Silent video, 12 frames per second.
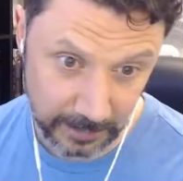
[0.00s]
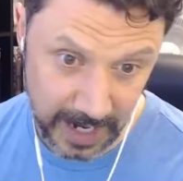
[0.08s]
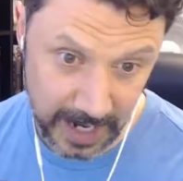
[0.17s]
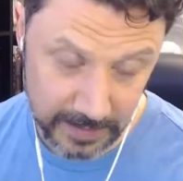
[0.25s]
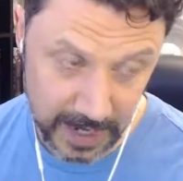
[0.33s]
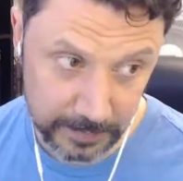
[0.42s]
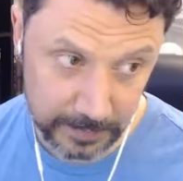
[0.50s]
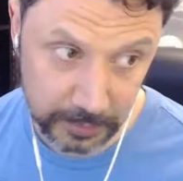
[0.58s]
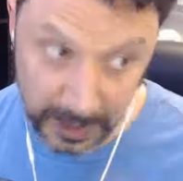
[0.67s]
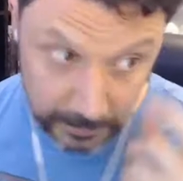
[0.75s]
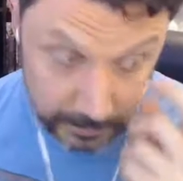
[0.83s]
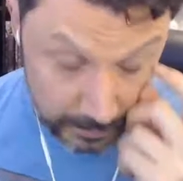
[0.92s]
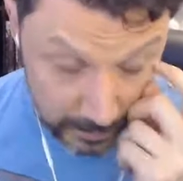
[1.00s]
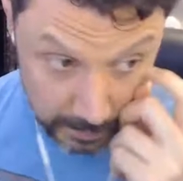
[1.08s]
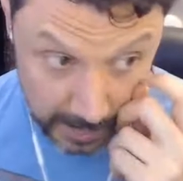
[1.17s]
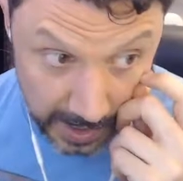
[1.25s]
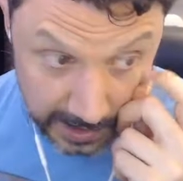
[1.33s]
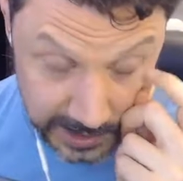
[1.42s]
I, I play
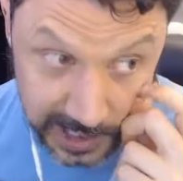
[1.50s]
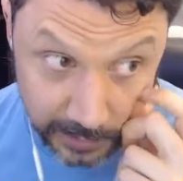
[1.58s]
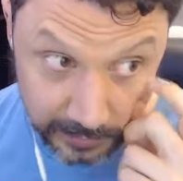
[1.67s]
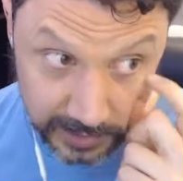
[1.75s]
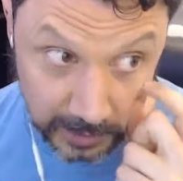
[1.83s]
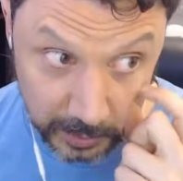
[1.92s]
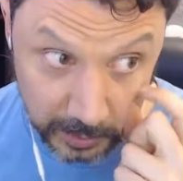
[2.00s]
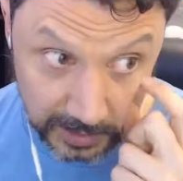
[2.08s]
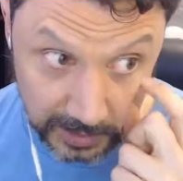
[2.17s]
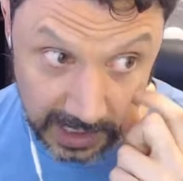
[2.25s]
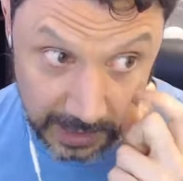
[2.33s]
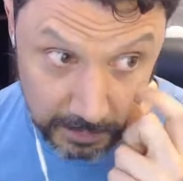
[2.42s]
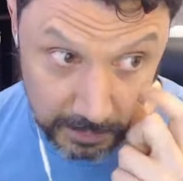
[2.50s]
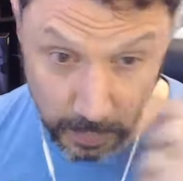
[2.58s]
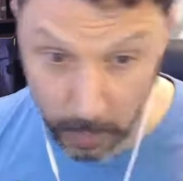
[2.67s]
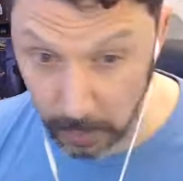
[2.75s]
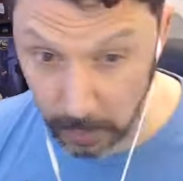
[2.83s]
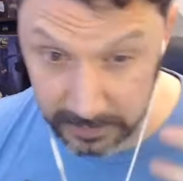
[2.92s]
my Shadow of the Demon Lord game
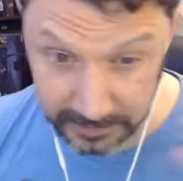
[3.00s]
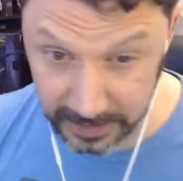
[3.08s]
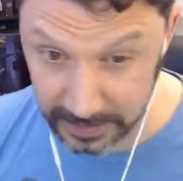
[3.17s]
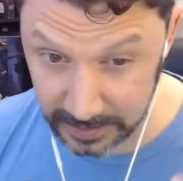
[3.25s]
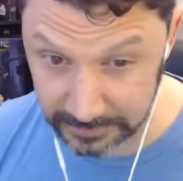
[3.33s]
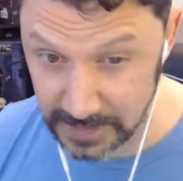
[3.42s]
more of a,